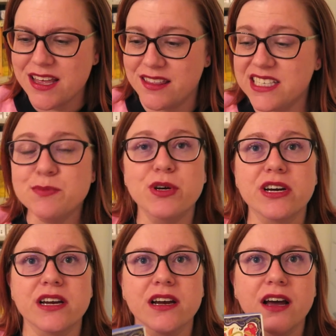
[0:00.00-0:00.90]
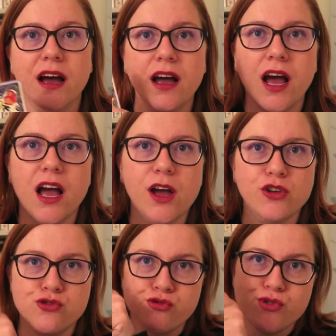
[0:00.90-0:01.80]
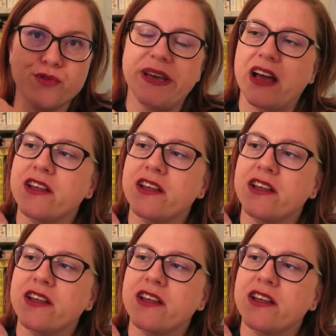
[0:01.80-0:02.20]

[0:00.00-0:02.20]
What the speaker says: This book drew me.